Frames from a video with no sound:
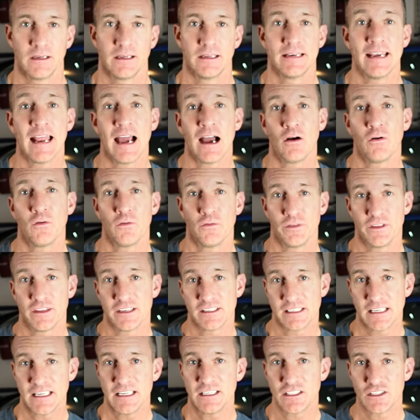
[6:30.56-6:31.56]
Now, the
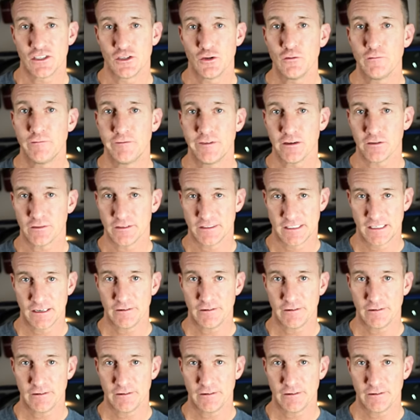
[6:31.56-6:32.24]
seats do feel